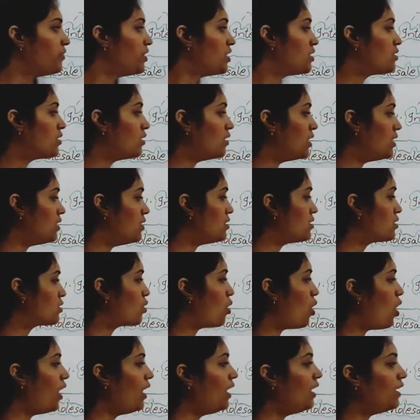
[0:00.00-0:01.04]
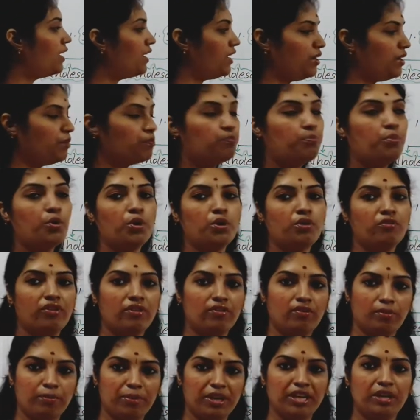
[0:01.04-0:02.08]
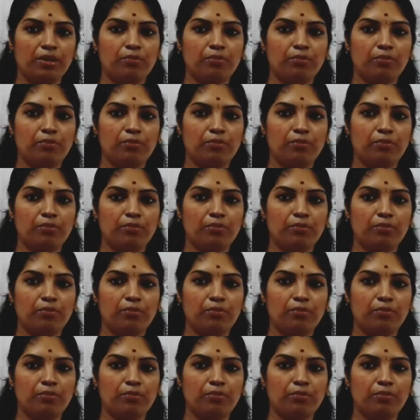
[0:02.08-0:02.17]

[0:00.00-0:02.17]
So, that is called import. We will be